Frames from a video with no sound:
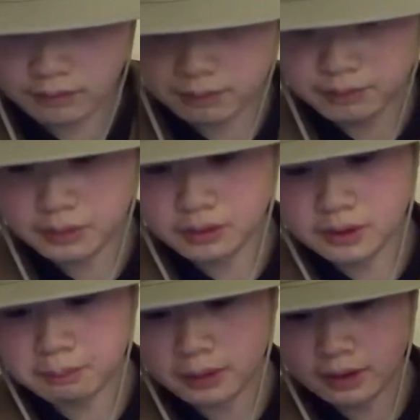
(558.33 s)
you
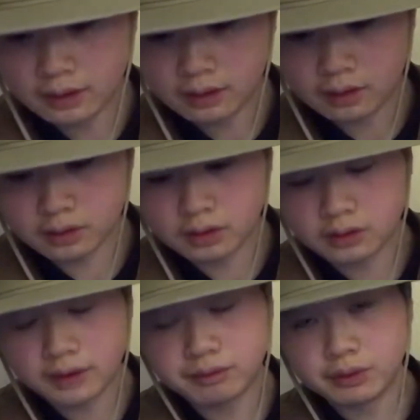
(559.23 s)
could plan on
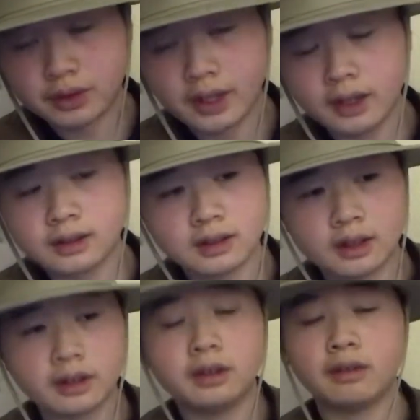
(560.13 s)
if you
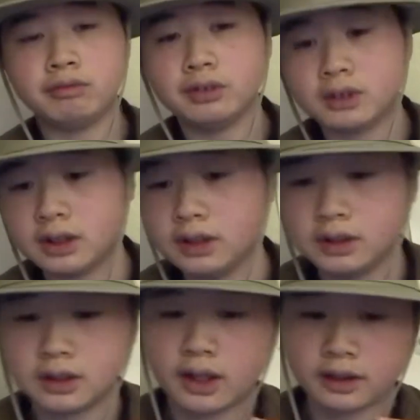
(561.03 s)

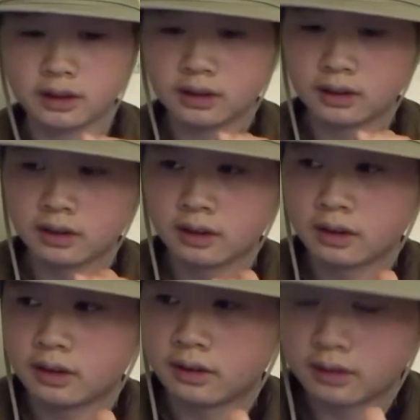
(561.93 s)
could
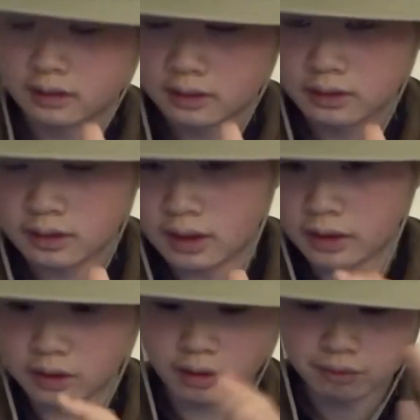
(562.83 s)

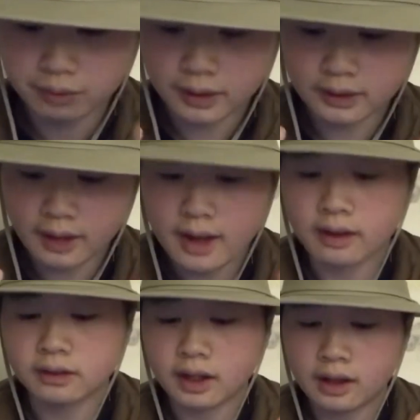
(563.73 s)
go on Friday
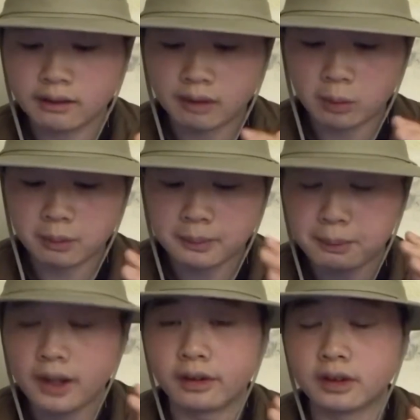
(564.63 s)
night, that would be
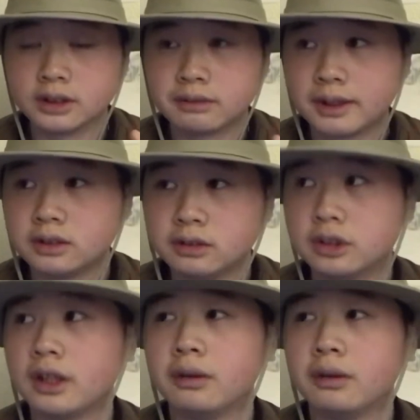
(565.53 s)
better, because that's usually